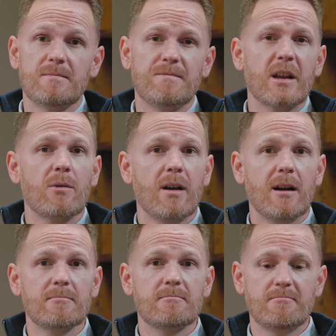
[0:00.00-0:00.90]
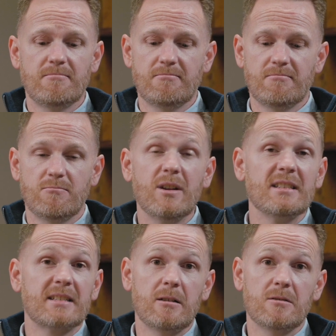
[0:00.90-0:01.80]
figure out what is
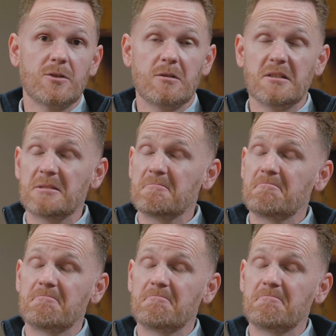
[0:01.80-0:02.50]
title insurance,